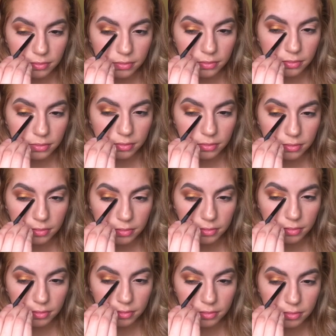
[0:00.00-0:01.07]

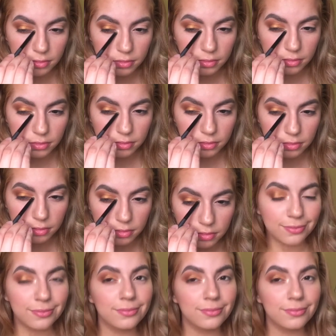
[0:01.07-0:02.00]
[no speech]